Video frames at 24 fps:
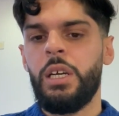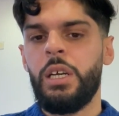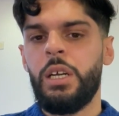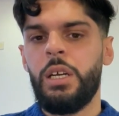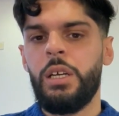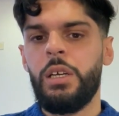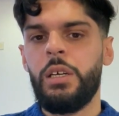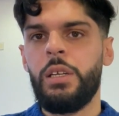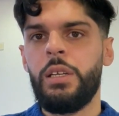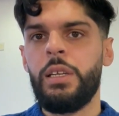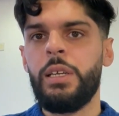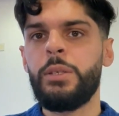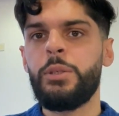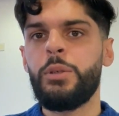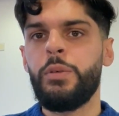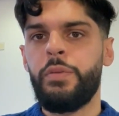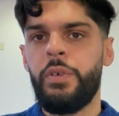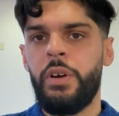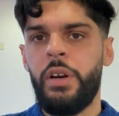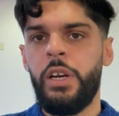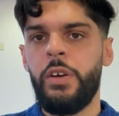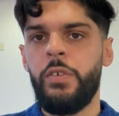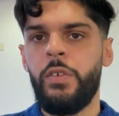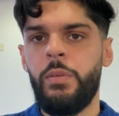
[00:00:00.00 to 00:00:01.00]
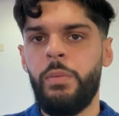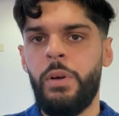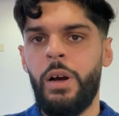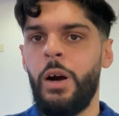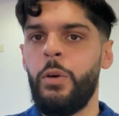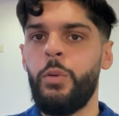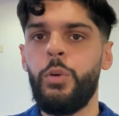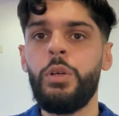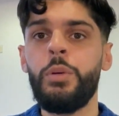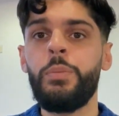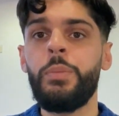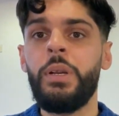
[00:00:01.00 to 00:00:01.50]
linked to front end development. I
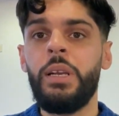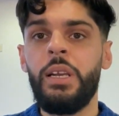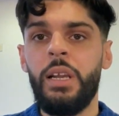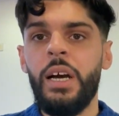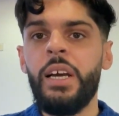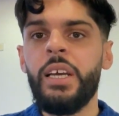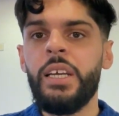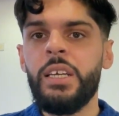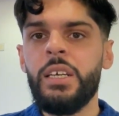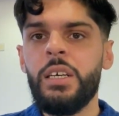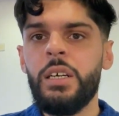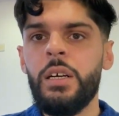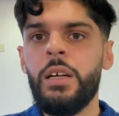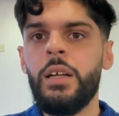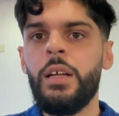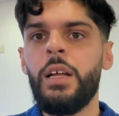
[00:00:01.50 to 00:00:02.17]
wouldn't be lying.